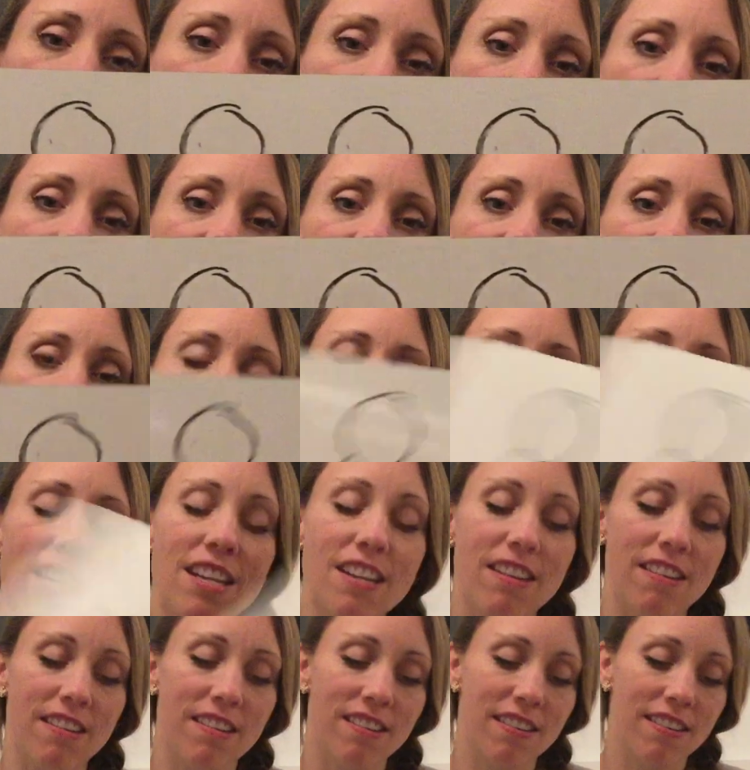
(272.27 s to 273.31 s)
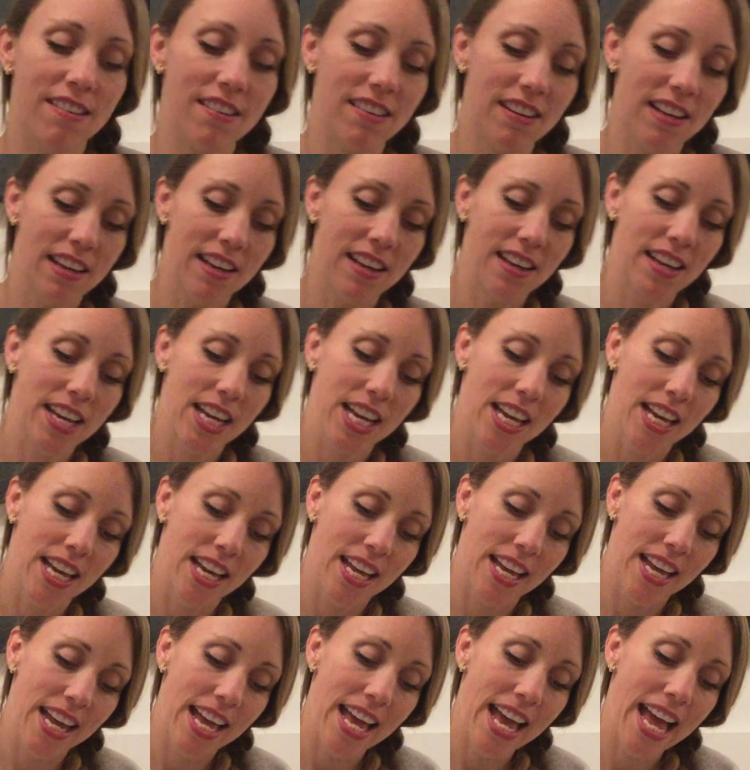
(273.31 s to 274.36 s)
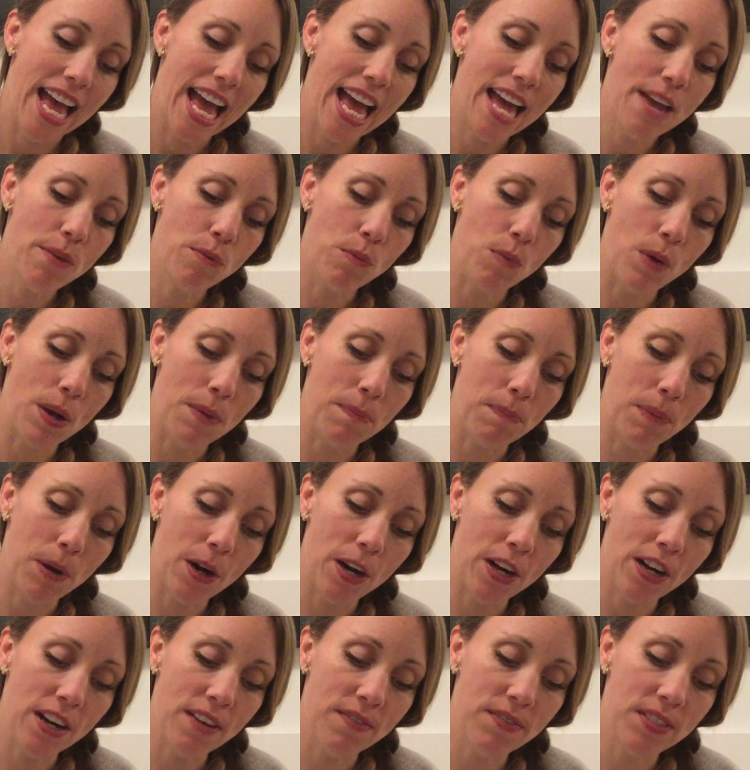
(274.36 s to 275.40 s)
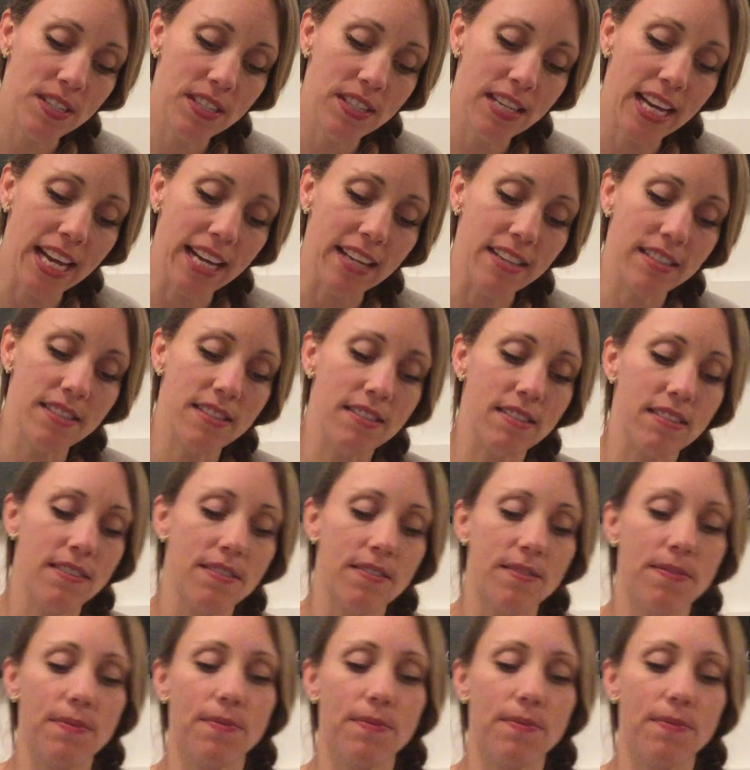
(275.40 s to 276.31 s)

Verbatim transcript: 15 and one part of 6?